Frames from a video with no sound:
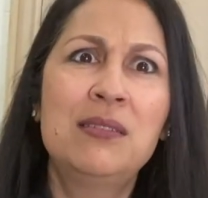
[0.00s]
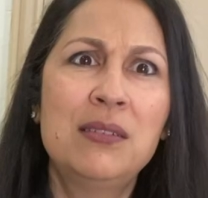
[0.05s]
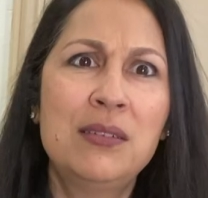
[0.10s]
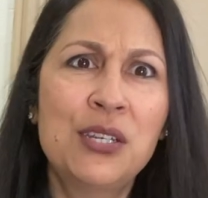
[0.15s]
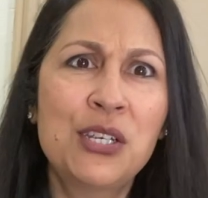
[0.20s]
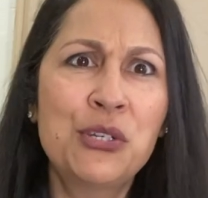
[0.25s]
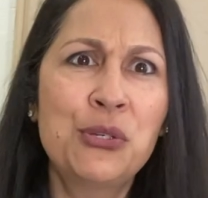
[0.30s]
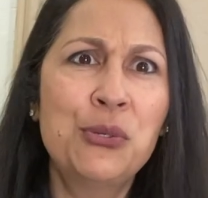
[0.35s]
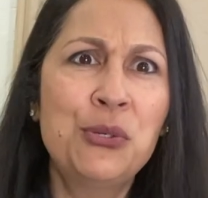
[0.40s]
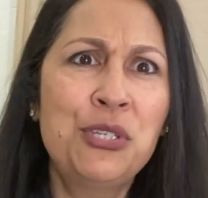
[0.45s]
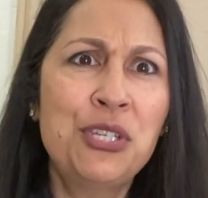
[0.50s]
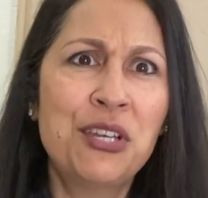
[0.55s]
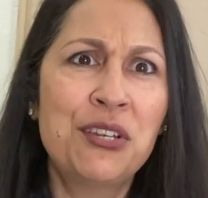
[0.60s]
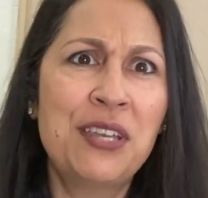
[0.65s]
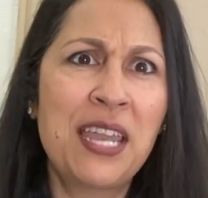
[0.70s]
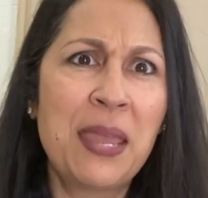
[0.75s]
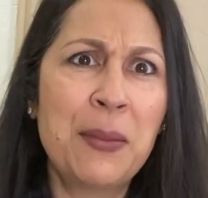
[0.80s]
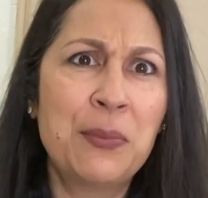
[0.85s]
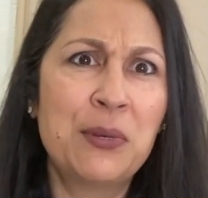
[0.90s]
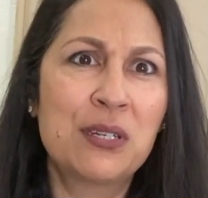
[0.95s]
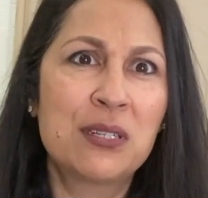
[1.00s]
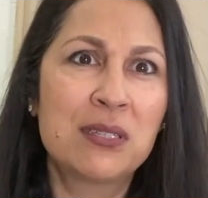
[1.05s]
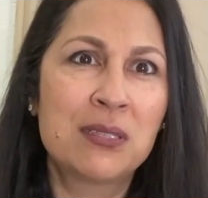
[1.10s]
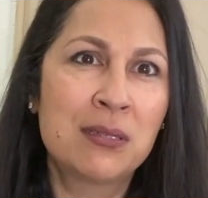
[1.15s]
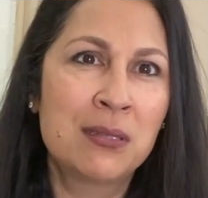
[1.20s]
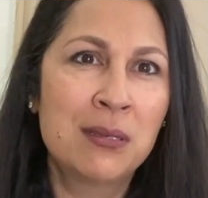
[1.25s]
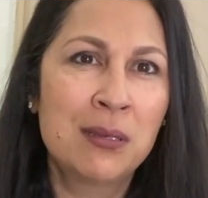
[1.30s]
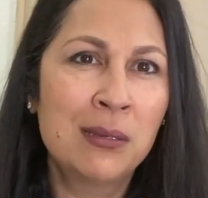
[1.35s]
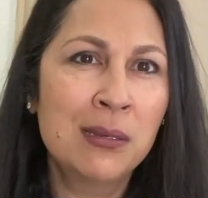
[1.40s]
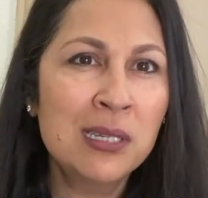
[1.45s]
recruit your
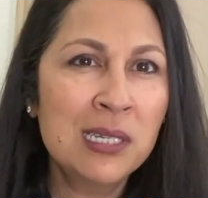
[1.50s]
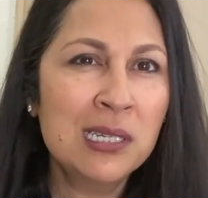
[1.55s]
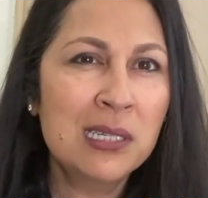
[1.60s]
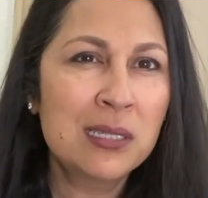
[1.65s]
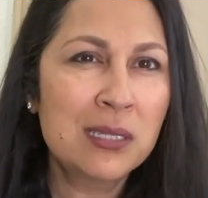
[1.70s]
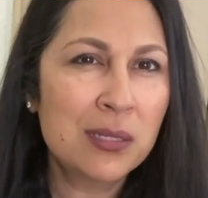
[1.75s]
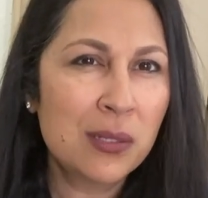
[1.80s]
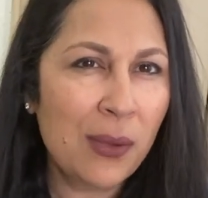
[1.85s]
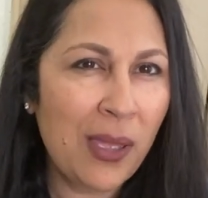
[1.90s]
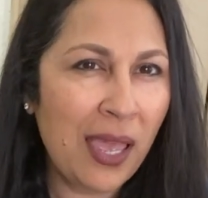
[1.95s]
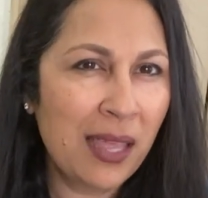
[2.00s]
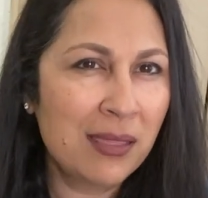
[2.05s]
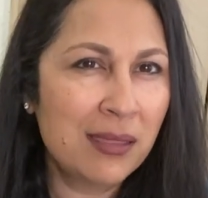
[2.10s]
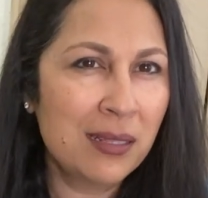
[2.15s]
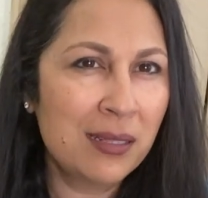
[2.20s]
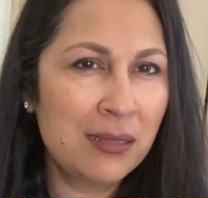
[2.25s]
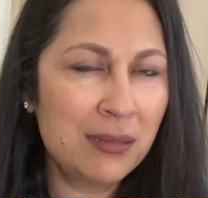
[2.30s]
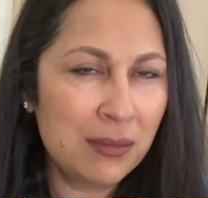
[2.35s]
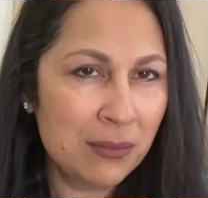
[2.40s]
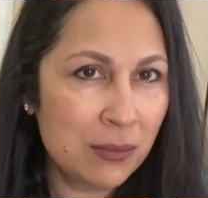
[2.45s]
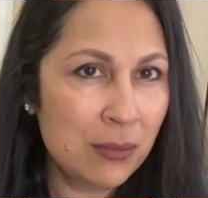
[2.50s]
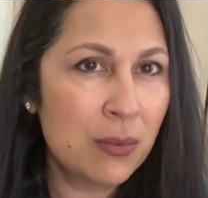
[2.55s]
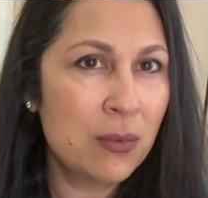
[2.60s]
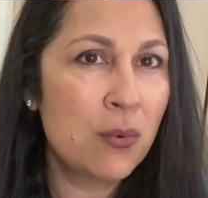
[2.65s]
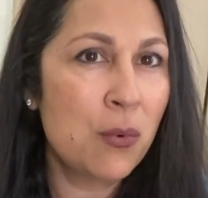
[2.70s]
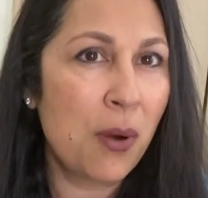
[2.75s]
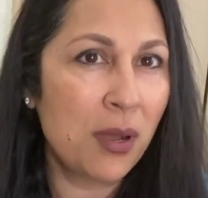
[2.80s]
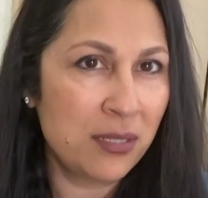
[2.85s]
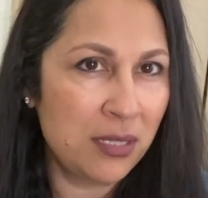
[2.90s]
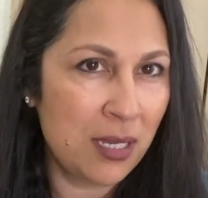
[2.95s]
neighbors. So Hetal,
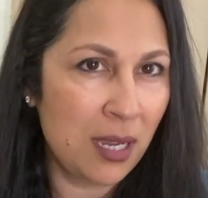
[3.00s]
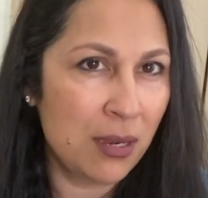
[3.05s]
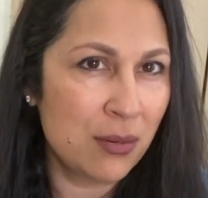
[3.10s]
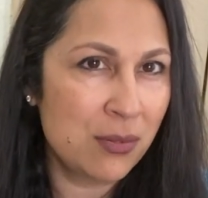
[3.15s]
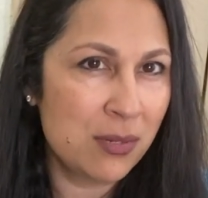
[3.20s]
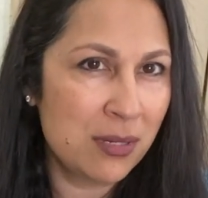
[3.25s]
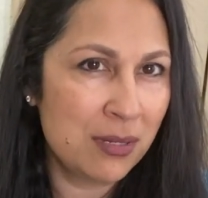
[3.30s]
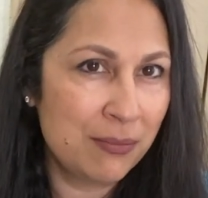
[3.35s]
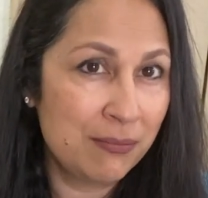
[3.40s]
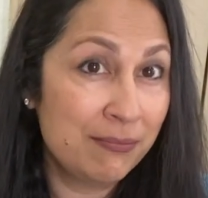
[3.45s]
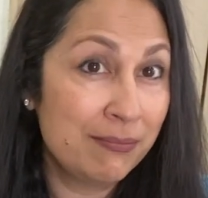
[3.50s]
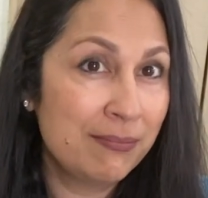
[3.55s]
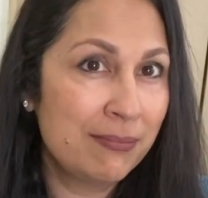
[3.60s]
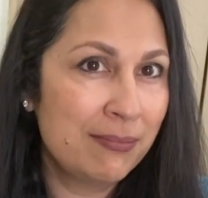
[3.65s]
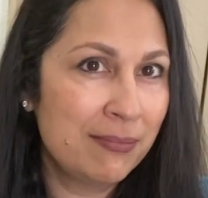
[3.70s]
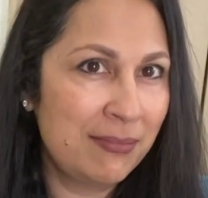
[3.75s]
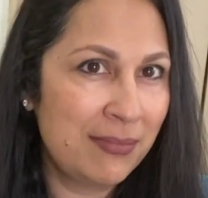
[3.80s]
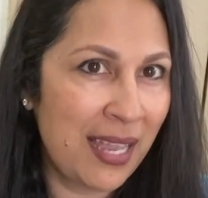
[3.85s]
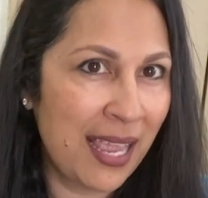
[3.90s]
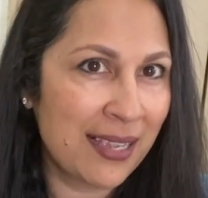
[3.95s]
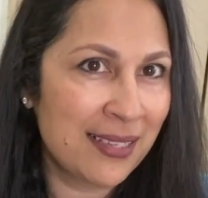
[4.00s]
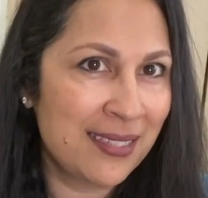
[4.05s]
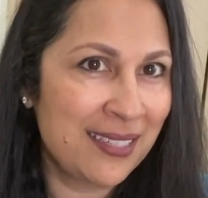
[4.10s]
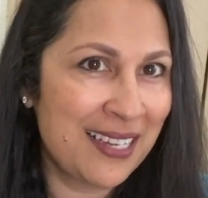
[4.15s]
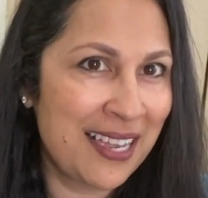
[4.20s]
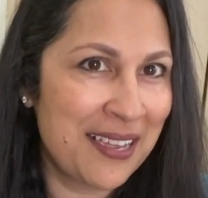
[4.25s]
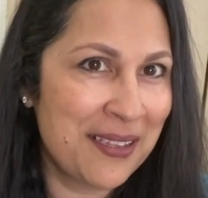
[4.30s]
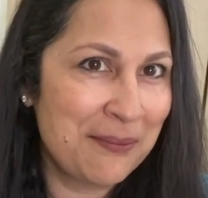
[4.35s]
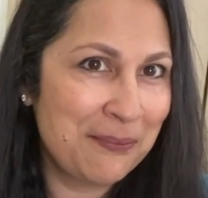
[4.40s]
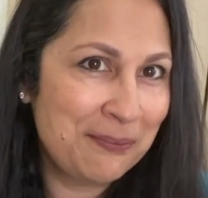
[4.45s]
watch out next
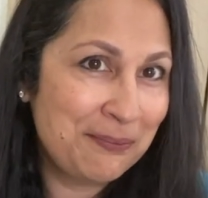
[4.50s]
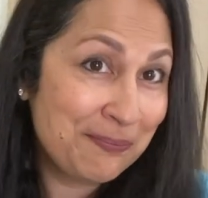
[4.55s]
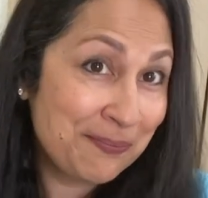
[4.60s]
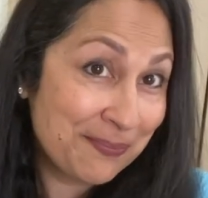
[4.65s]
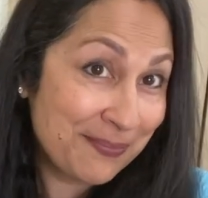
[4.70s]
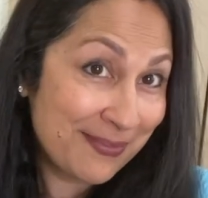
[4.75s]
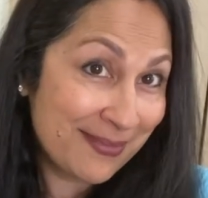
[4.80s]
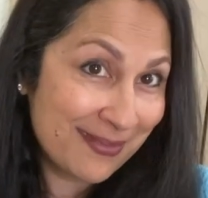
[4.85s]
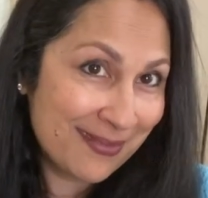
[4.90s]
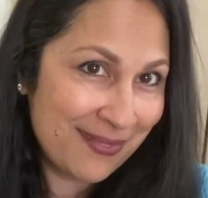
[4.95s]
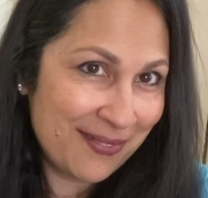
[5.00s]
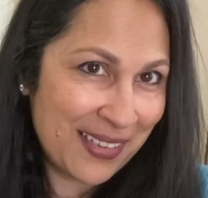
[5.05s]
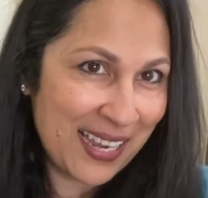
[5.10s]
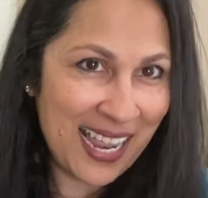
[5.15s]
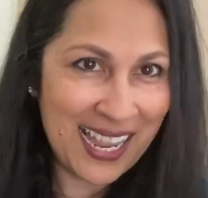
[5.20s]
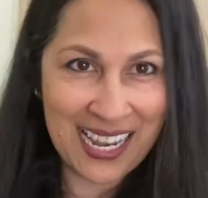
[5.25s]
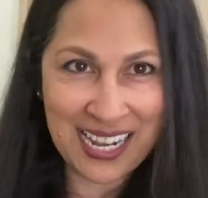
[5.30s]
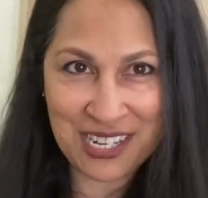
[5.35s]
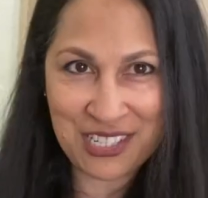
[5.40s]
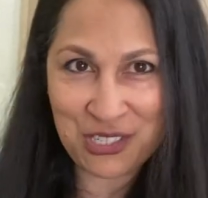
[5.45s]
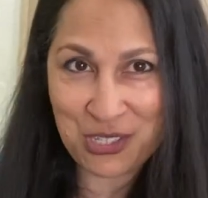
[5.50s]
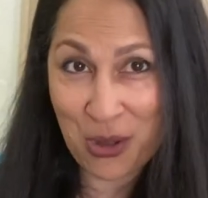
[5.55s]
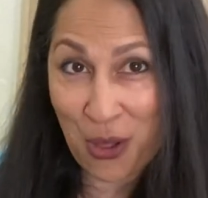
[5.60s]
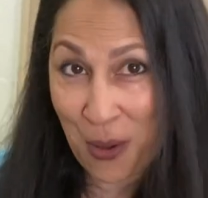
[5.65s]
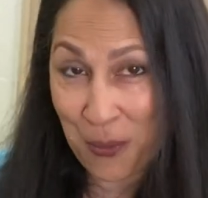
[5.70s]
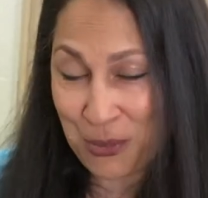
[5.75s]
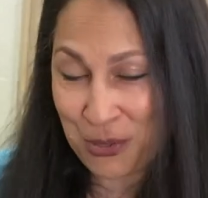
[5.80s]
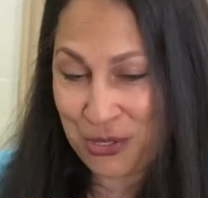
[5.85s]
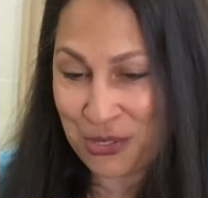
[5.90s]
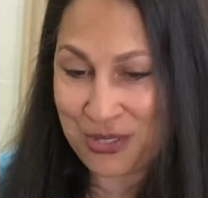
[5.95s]
time when I get an
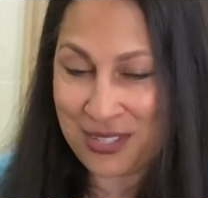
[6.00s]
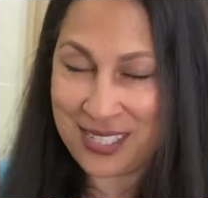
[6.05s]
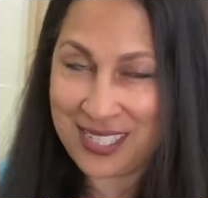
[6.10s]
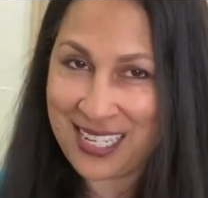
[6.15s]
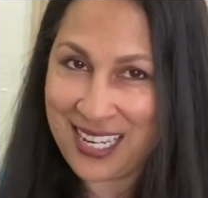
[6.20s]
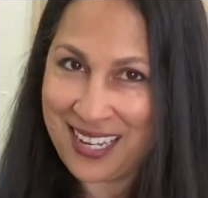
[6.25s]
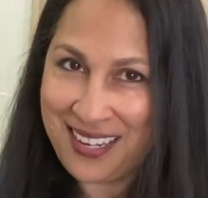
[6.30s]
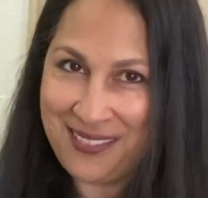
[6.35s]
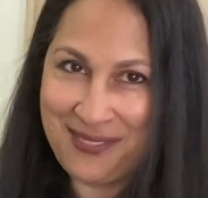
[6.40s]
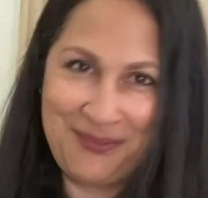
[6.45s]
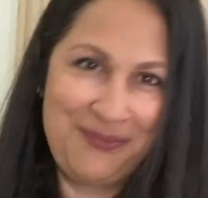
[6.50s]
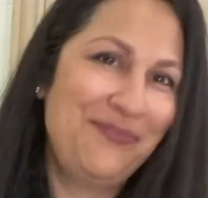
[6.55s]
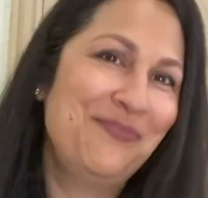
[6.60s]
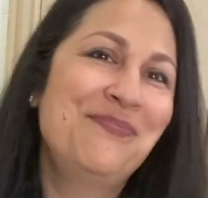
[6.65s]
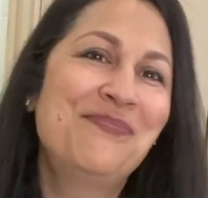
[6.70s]
opportunity.